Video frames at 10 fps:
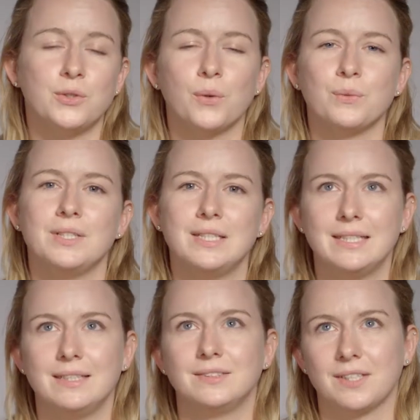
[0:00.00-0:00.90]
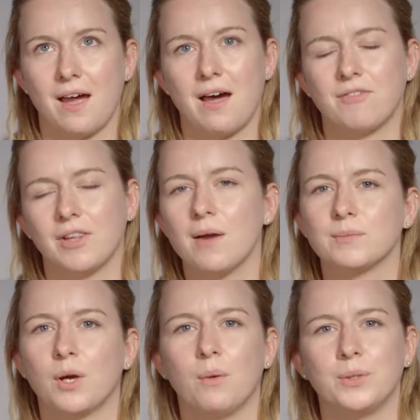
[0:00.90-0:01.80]
don't need to have a
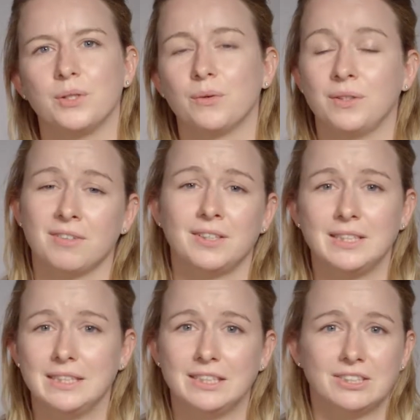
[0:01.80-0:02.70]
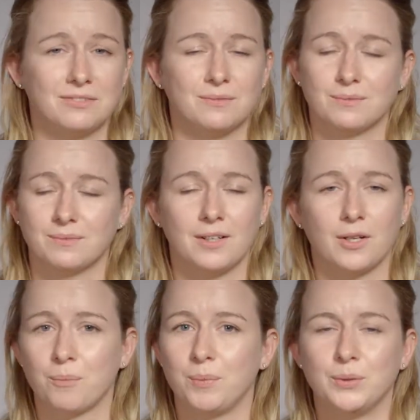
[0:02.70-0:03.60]
laptop, you don't even need
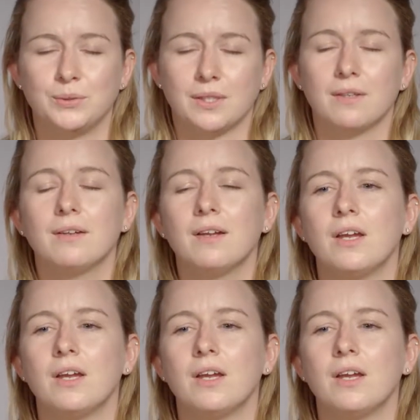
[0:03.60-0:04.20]
a computer.